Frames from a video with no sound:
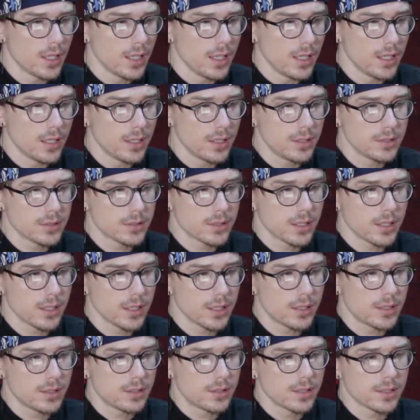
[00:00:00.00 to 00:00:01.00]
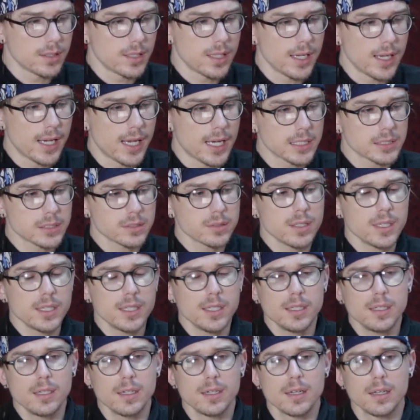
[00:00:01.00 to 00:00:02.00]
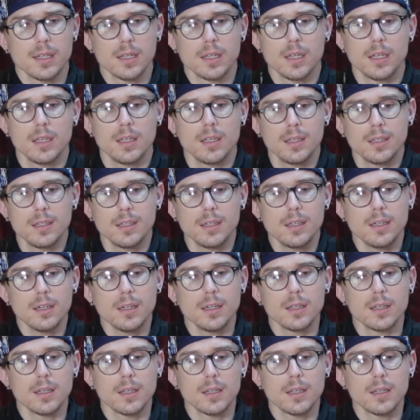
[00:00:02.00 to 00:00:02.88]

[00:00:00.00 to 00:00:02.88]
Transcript: And he's like, did they x-ray it? And